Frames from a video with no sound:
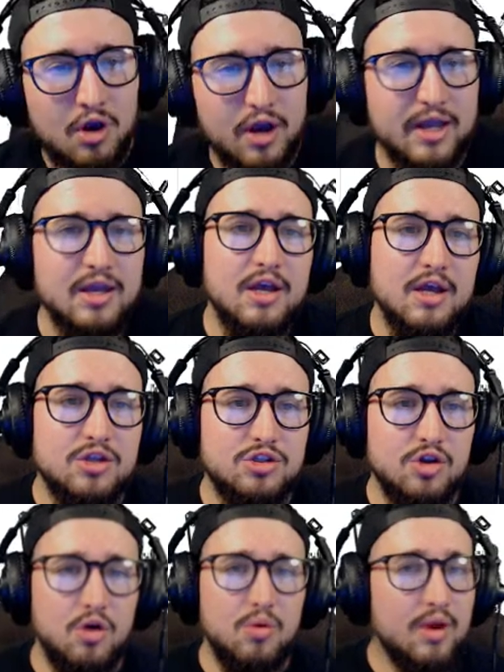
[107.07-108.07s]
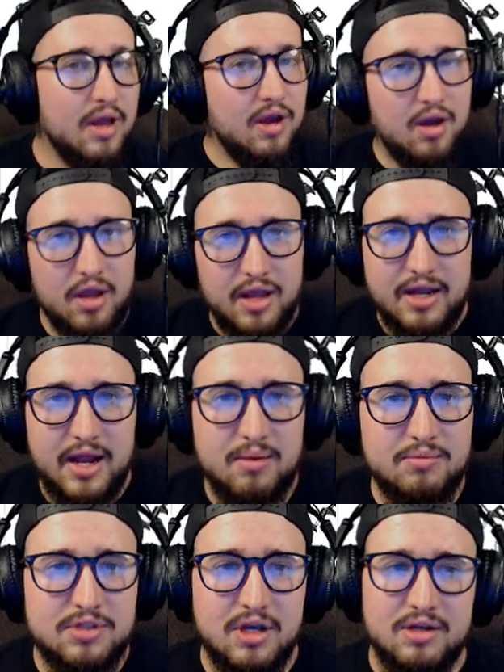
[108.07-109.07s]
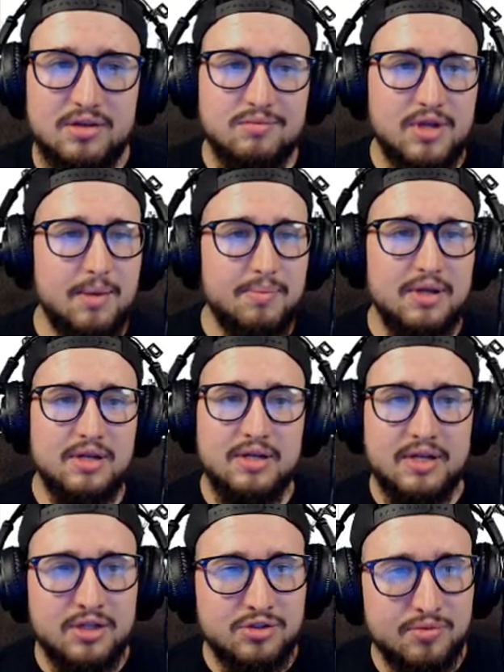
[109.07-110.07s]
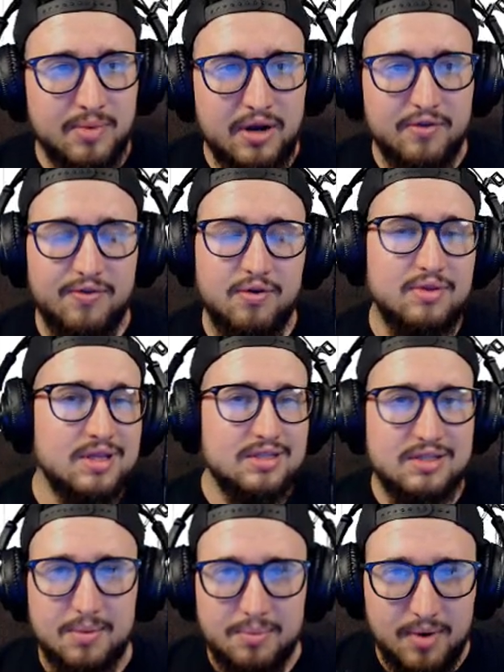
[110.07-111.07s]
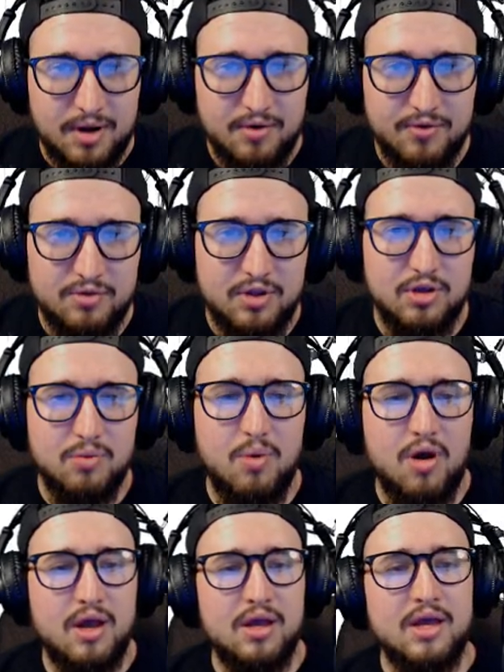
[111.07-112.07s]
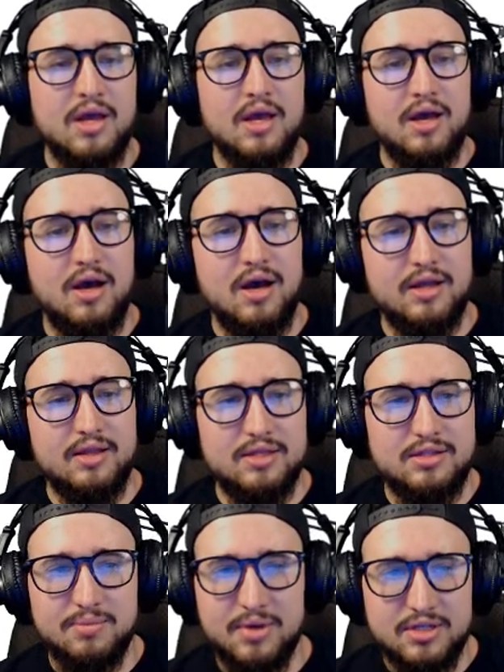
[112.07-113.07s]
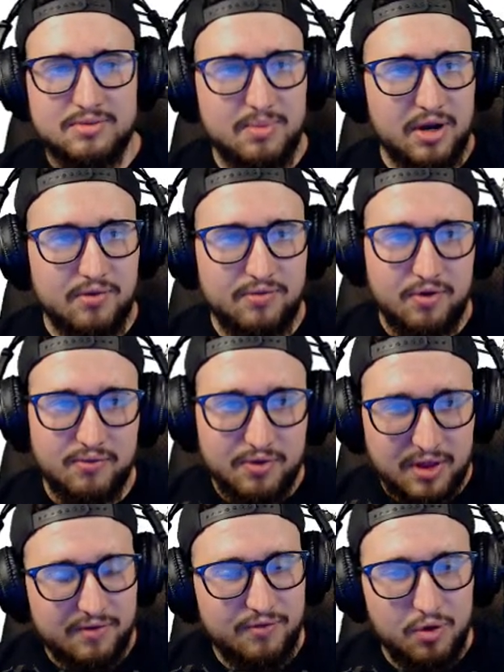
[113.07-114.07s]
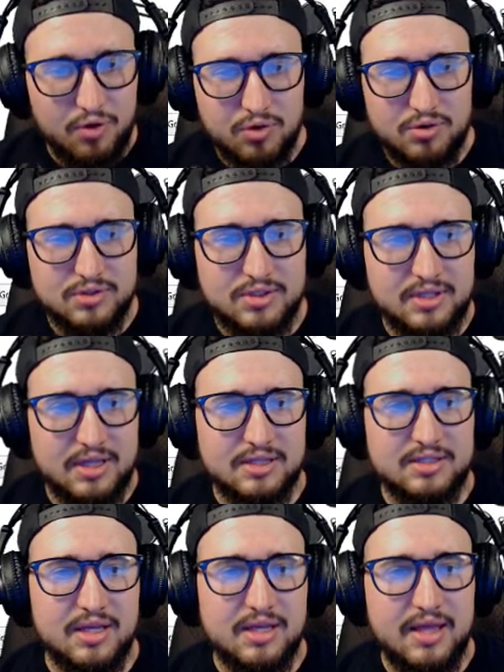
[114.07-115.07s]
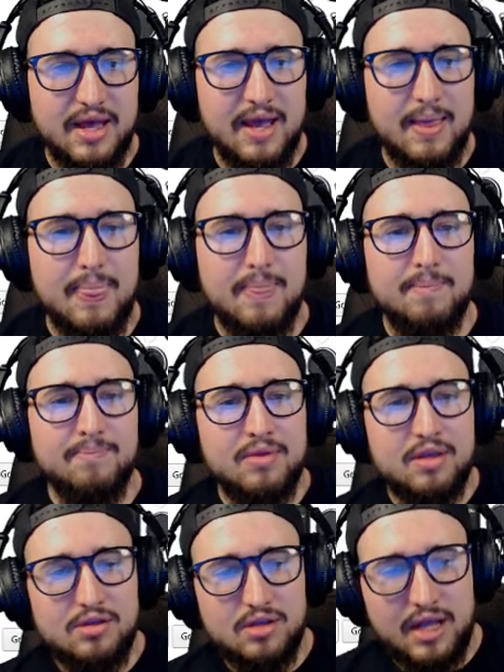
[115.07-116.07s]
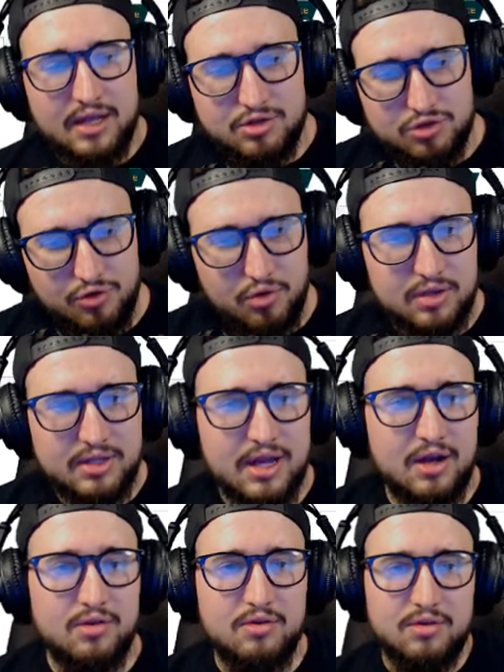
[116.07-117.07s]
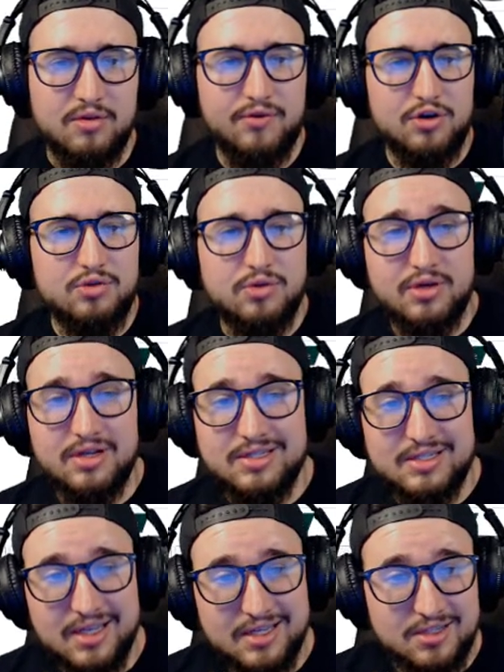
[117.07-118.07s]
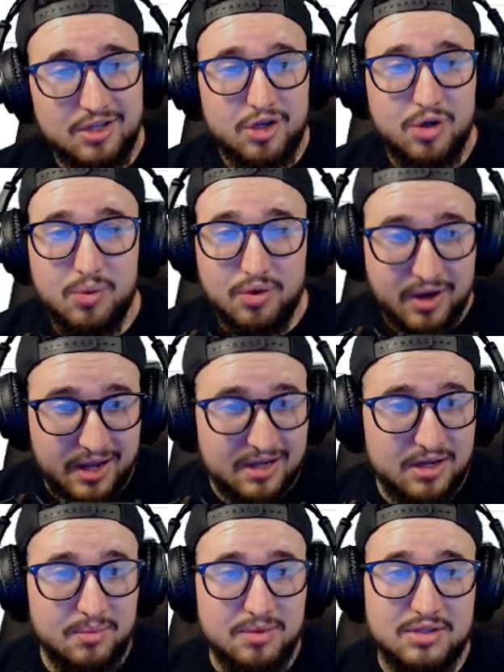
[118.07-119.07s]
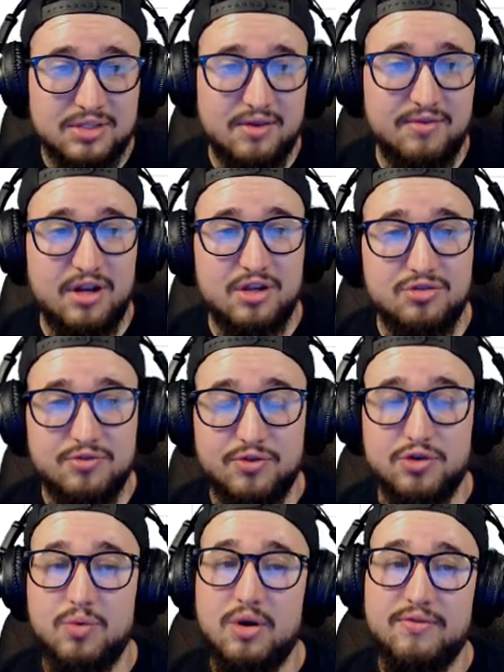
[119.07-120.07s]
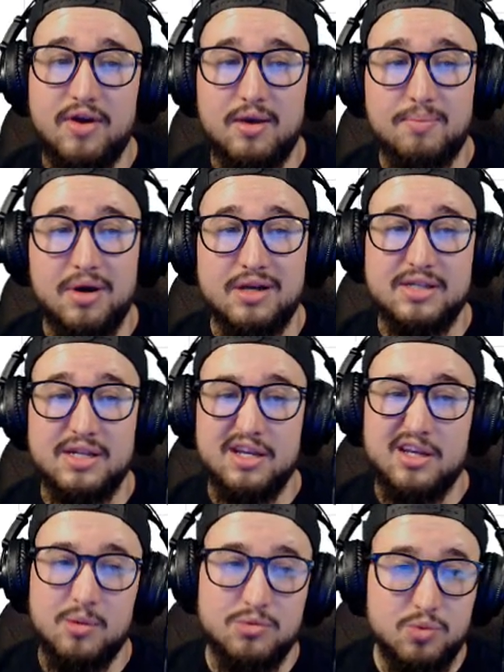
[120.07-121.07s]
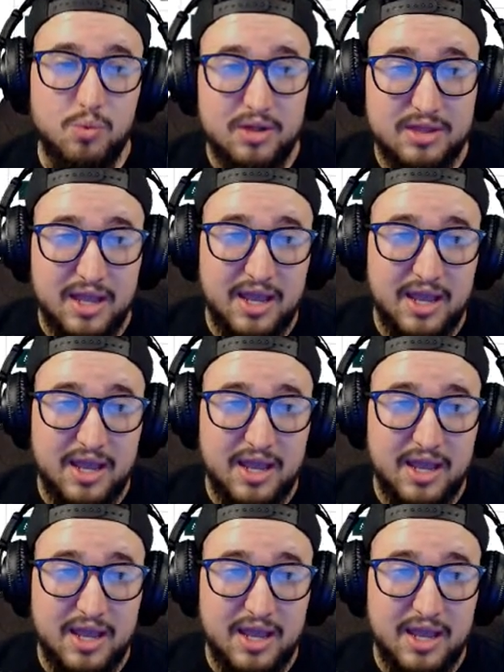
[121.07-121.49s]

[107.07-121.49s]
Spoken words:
Okay, so in Amazon, type in condenser microphone. That's the type of microphone that you want. That's the best microphone for like vocals and things like that. And scrolling down, the first one you're going to see is the newer NW700 for 25 bucks, and it comes with